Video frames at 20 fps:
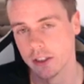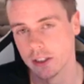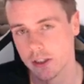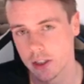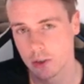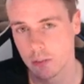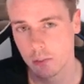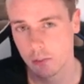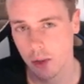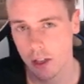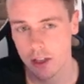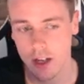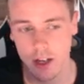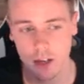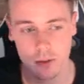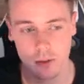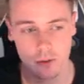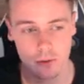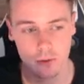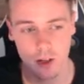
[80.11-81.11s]
Just spread
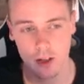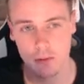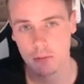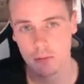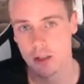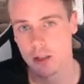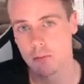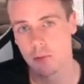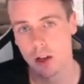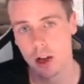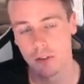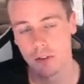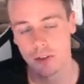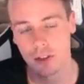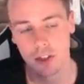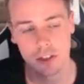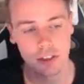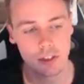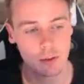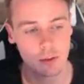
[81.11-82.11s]
out 5 people. I've
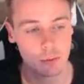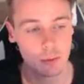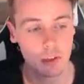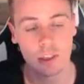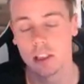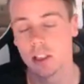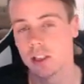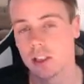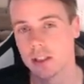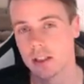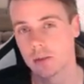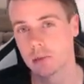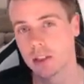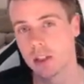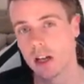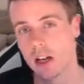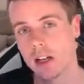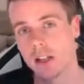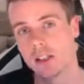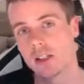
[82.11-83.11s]
done really in-depth
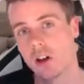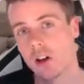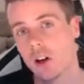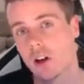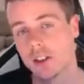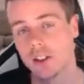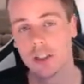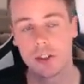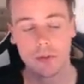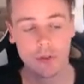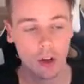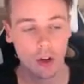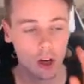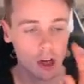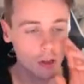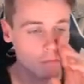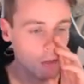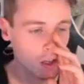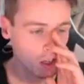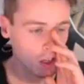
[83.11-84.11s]
guides on this
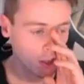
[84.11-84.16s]
farm.